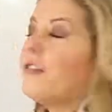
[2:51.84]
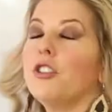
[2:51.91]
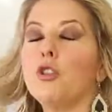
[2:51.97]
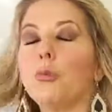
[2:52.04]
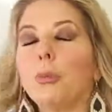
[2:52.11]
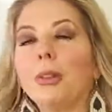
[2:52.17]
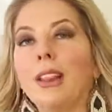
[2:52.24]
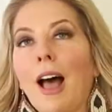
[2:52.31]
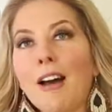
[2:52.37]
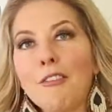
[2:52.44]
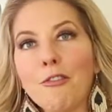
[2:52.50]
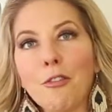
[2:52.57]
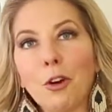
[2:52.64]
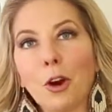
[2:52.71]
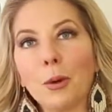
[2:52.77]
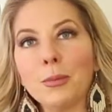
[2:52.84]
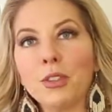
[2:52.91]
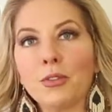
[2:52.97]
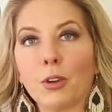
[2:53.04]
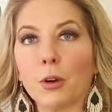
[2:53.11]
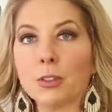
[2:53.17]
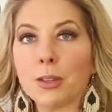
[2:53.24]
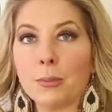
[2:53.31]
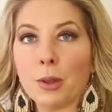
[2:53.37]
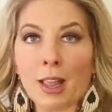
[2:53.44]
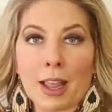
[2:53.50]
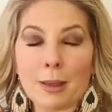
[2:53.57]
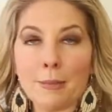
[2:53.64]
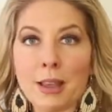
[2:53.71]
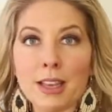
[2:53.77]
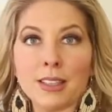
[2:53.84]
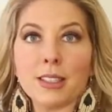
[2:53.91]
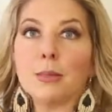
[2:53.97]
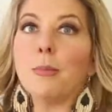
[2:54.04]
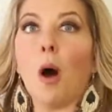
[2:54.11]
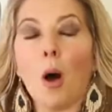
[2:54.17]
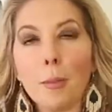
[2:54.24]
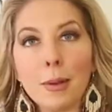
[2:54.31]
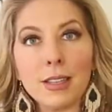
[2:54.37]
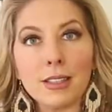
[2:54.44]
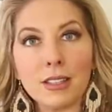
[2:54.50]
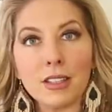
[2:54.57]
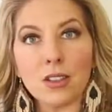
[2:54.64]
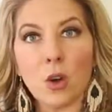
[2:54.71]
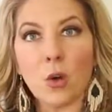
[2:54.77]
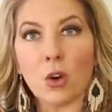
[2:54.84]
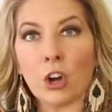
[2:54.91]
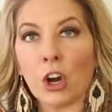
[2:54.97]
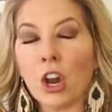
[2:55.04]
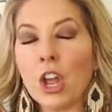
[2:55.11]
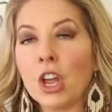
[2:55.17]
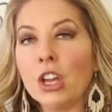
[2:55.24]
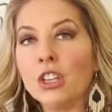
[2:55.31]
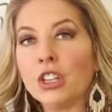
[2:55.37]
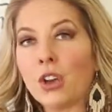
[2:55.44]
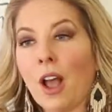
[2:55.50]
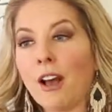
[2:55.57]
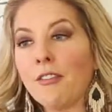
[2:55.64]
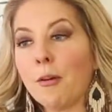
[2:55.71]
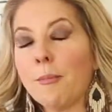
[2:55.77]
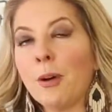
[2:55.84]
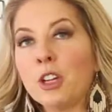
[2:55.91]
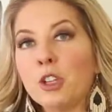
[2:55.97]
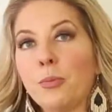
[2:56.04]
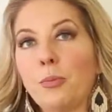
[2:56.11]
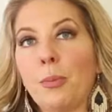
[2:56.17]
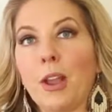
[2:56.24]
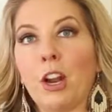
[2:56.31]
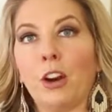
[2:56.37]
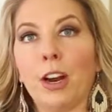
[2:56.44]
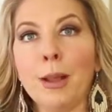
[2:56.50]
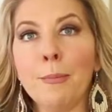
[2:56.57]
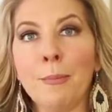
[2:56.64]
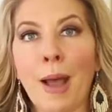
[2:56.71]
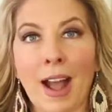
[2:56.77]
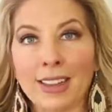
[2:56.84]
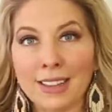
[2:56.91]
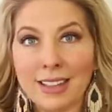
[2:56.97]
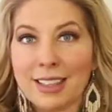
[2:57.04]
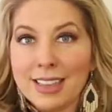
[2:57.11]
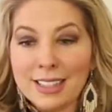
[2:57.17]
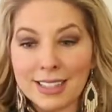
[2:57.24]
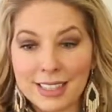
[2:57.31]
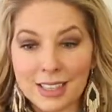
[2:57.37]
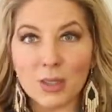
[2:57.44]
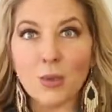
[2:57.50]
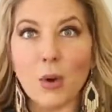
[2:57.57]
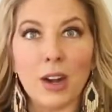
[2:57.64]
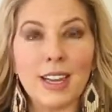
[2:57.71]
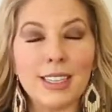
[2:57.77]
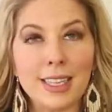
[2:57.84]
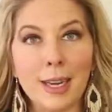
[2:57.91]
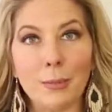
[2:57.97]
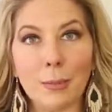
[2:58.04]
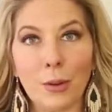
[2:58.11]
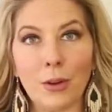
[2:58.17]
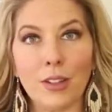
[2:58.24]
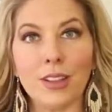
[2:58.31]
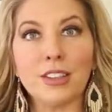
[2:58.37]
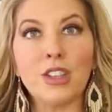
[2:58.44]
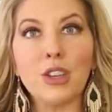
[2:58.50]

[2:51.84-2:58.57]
new platforms for someone like me, a small business owner, to have a much bigger impact. This is one example, this